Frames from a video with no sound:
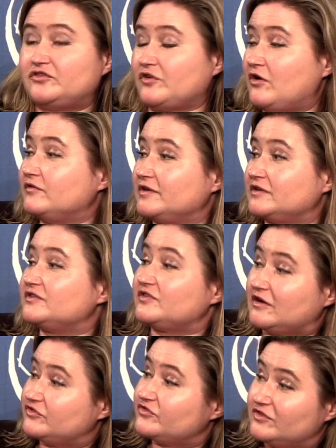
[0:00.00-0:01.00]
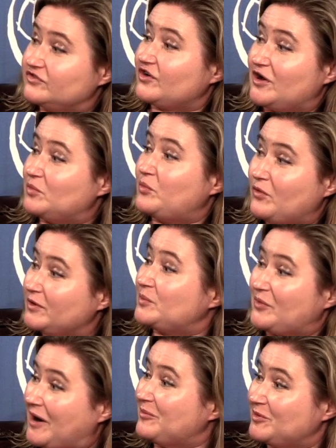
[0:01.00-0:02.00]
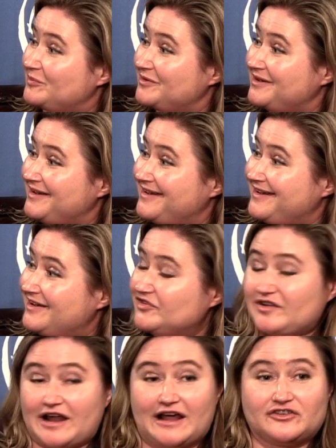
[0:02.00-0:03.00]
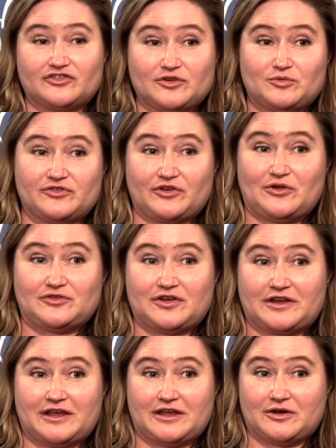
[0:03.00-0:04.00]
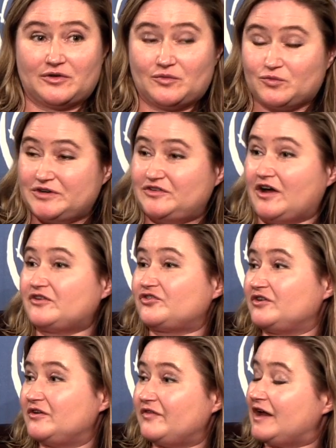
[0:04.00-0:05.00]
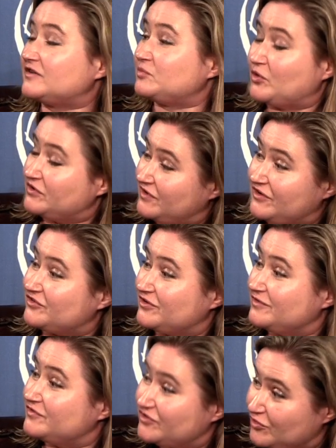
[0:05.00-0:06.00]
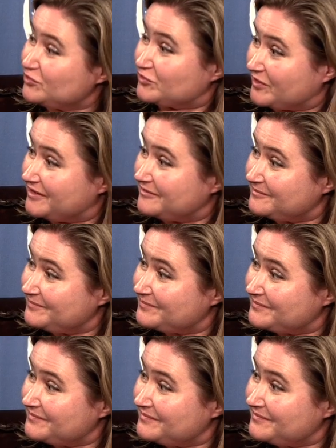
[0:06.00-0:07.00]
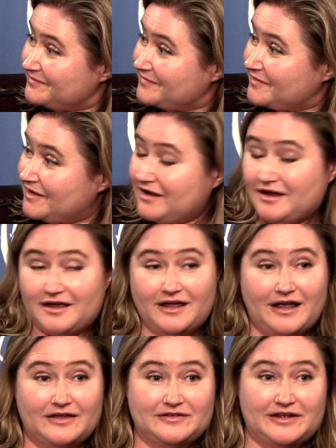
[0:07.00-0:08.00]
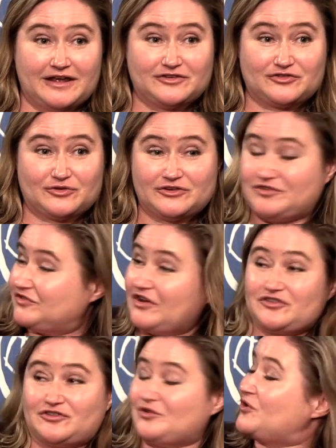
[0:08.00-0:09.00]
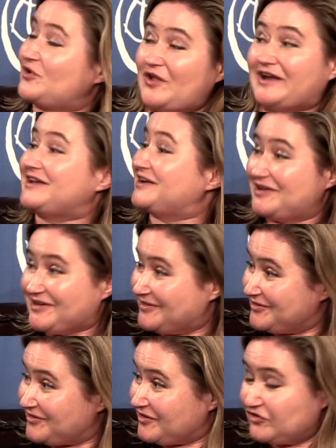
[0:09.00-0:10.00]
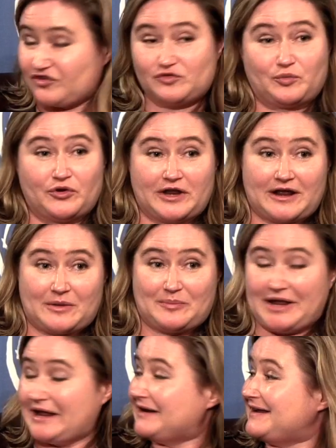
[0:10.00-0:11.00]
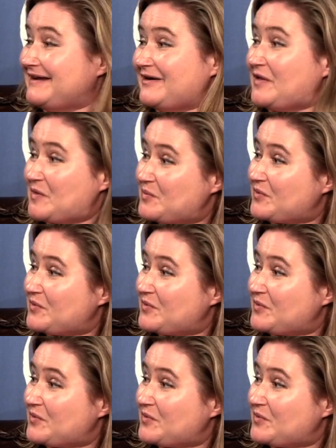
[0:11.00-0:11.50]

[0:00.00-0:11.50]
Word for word: solving the, the child porn problem? Is it actually resulting in a reduction of exploitation of children? And the answer is it doesn't look like it is. It's just putting a band aid on the